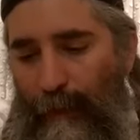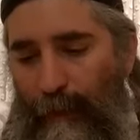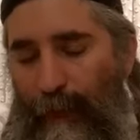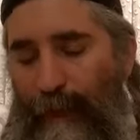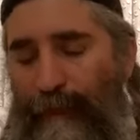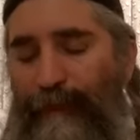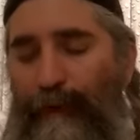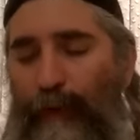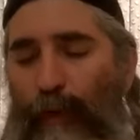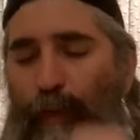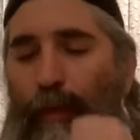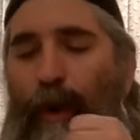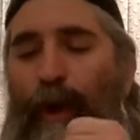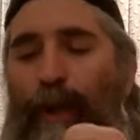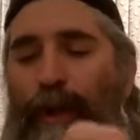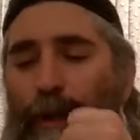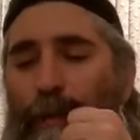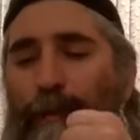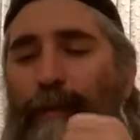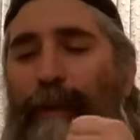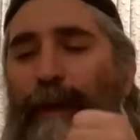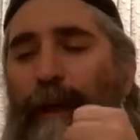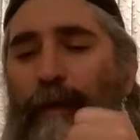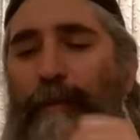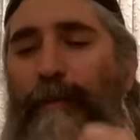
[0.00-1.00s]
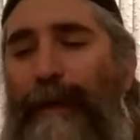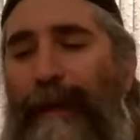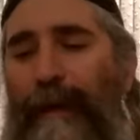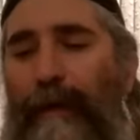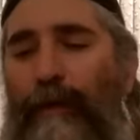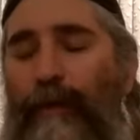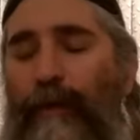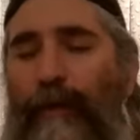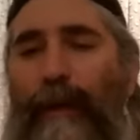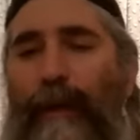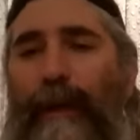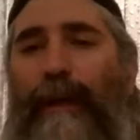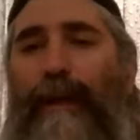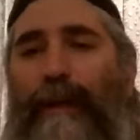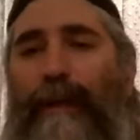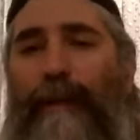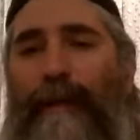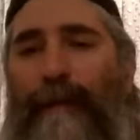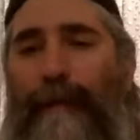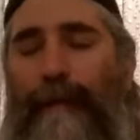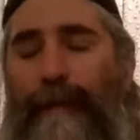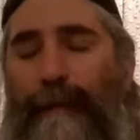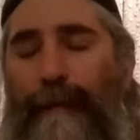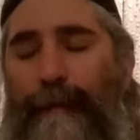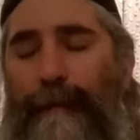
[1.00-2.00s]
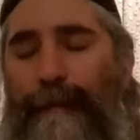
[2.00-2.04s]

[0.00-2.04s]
If you want to be a Ben Chorim,